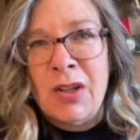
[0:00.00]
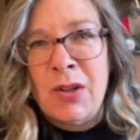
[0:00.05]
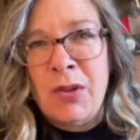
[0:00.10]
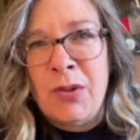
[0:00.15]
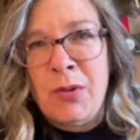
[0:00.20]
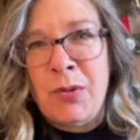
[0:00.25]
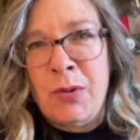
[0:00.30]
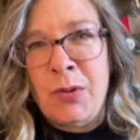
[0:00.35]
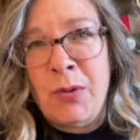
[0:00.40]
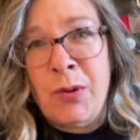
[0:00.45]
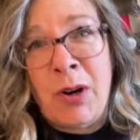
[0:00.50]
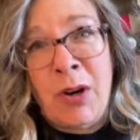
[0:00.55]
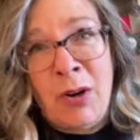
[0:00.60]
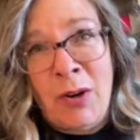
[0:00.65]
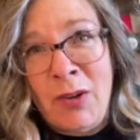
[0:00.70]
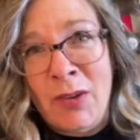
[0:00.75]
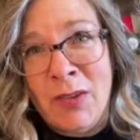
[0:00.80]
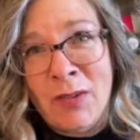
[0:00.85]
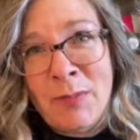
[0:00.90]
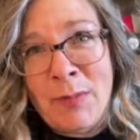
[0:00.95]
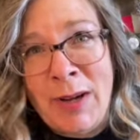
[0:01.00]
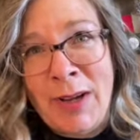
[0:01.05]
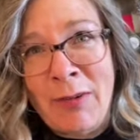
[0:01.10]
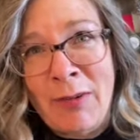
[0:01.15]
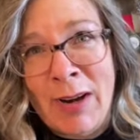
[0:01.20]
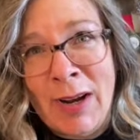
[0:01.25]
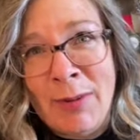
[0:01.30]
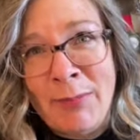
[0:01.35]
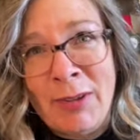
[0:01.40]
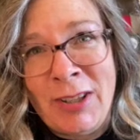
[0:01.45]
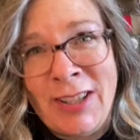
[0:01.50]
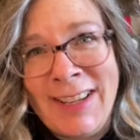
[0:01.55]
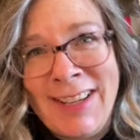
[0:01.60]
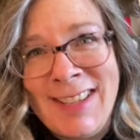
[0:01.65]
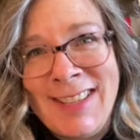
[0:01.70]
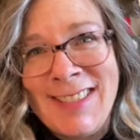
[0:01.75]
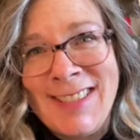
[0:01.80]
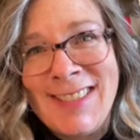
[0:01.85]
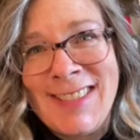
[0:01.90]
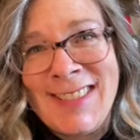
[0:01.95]
through all of my
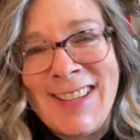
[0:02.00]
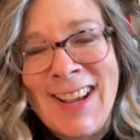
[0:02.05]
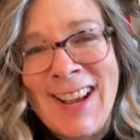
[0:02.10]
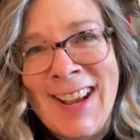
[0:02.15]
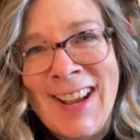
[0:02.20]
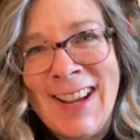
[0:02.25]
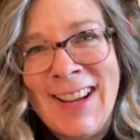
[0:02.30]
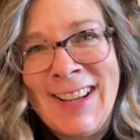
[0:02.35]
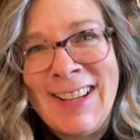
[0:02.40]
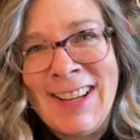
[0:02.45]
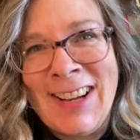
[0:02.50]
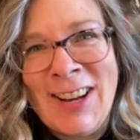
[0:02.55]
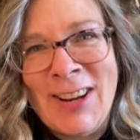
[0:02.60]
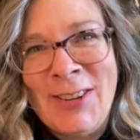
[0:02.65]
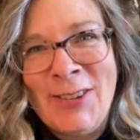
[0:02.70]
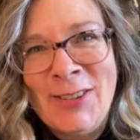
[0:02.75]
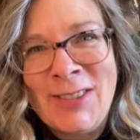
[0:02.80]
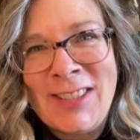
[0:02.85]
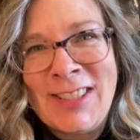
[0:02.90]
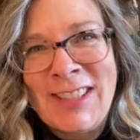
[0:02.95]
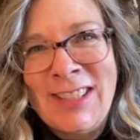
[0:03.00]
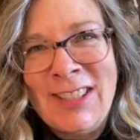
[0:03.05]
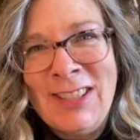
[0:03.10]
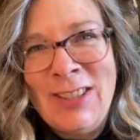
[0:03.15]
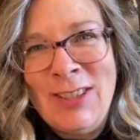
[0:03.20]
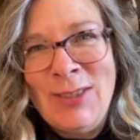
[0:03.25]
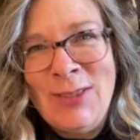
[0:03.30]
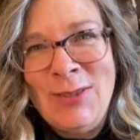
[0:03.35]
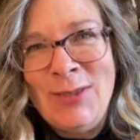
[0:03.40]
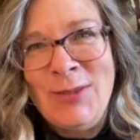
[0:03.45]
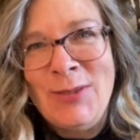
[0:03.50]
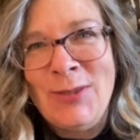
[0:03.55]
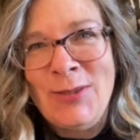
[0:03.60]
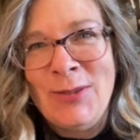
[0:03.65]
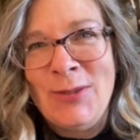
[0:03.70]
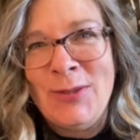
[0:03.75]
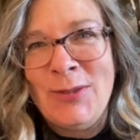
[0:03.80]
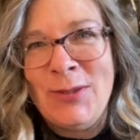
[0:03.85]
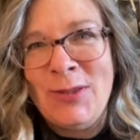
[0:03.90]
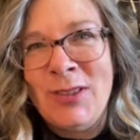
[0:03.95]
ramblings, and I'll see
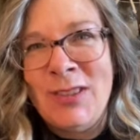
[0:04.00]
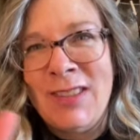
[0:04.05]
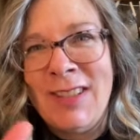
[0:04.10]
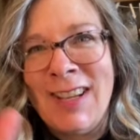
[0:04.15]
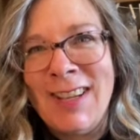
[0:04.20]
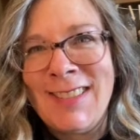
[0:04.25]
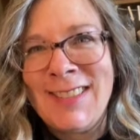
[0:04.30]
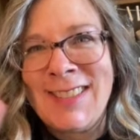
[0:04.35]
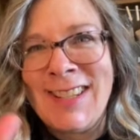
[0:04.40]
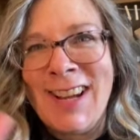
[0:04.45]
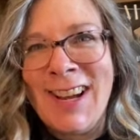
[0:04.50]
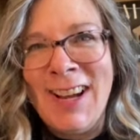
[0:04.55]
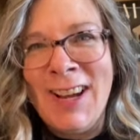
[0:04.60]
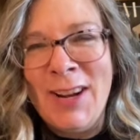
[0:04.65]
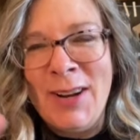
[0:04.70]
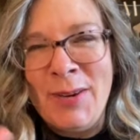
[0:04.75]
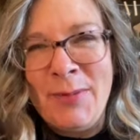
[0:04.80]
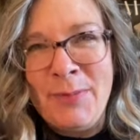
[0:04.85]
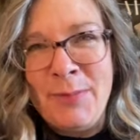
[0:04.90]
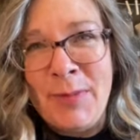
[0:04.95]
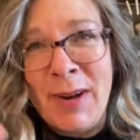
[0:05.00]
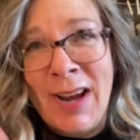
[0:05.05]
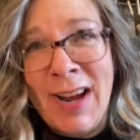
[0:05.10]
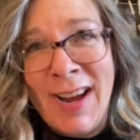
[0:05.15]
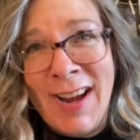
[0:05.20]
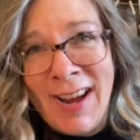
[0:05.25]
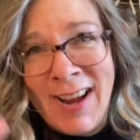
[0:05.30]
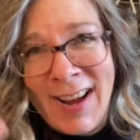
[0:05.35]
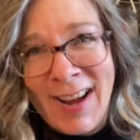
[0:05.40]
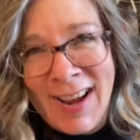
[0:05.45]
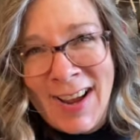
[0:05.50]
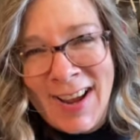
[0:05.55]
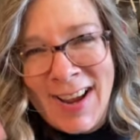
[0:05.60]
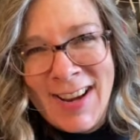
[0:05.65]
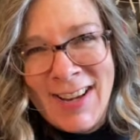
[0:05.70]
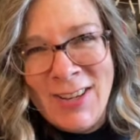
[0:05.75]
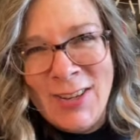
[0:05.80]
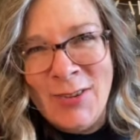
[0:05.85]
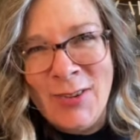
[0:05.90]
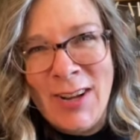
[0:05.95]
you next time.
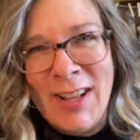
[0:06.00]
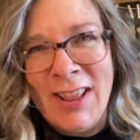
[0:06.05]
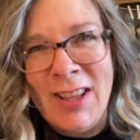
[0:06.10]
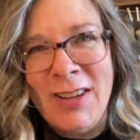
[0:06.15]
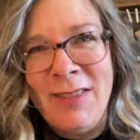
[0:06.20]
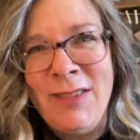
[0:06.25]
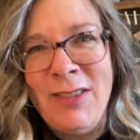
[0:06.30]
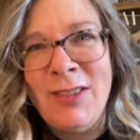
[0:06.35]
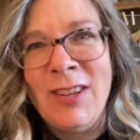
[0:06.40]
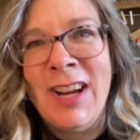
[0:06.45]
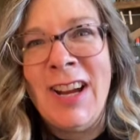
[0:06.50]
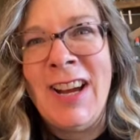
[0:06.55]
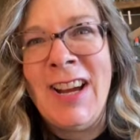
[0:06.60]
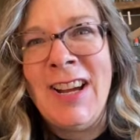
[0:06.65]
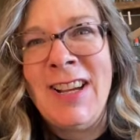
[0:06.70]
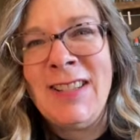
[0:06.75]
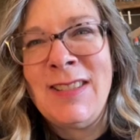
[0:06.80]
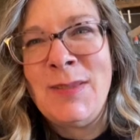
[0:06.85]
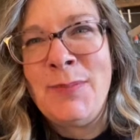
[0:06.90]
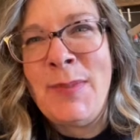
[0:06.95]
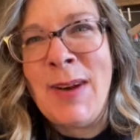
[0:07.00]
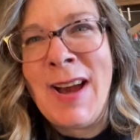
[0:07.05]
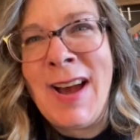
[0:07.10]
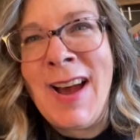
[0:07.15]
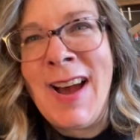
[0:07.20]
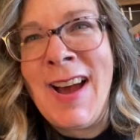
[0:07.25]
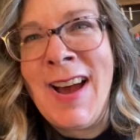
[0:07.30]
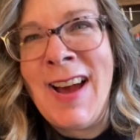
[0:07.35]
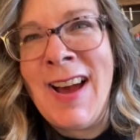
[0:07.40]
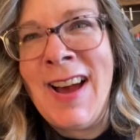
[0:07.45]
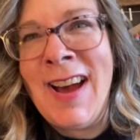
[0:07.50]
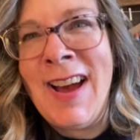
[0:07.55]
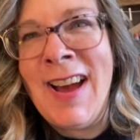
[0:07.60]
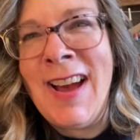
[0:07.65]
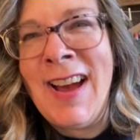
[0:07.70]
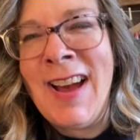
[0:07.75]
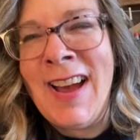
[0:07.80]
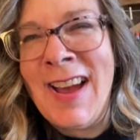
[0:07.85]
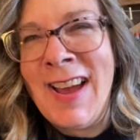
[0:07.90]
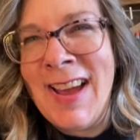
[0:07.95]
Bye. No, I love you guys.
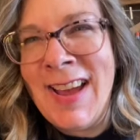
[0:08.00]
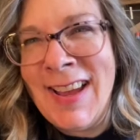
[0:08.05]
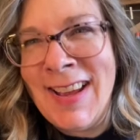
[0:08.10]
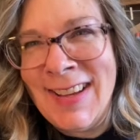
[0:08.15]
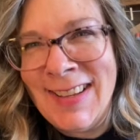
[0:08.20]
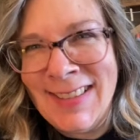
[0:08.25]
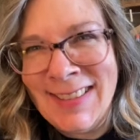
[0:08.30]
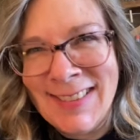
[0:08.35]
Bye.